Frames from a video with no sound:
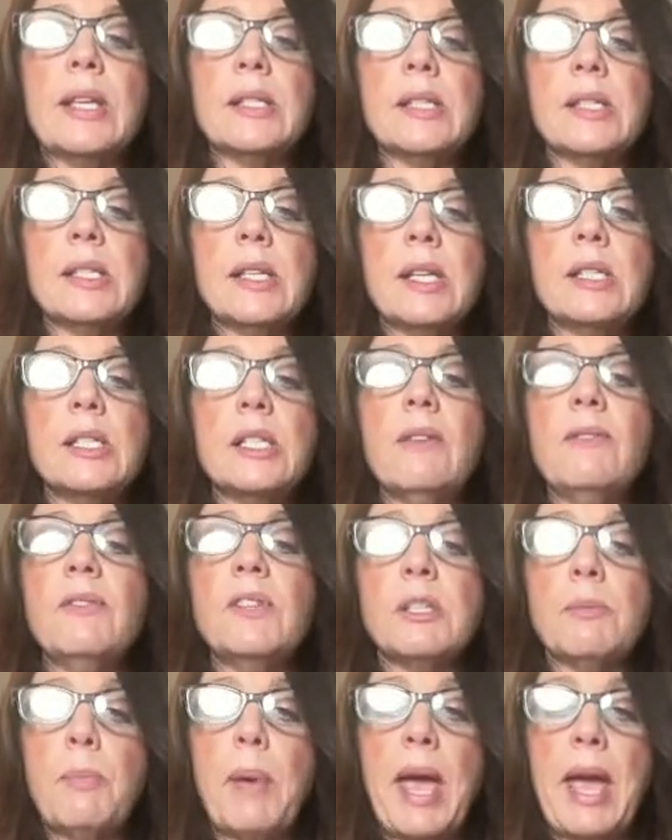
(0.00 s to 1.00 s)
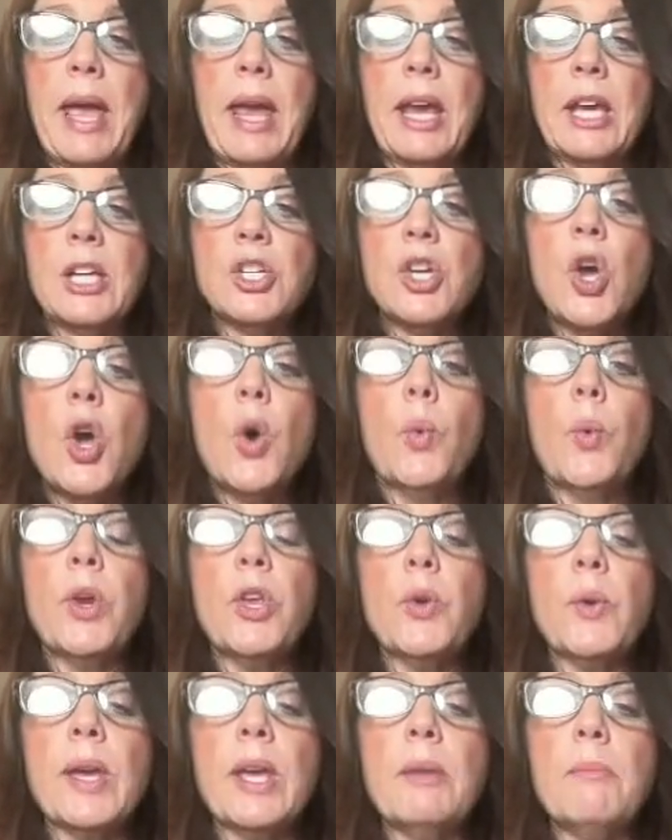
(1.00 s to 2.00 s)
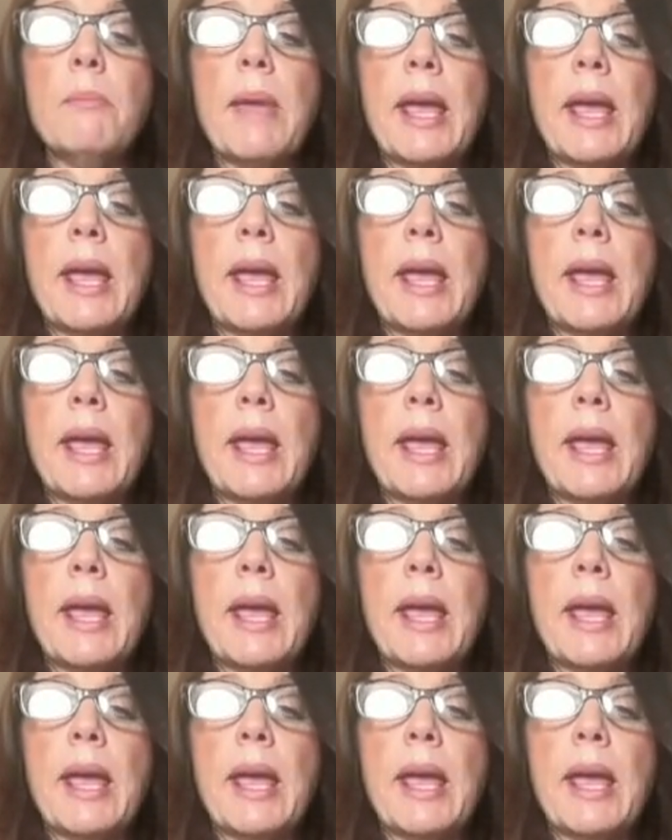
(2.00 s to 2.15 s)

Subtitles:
incentives page where you can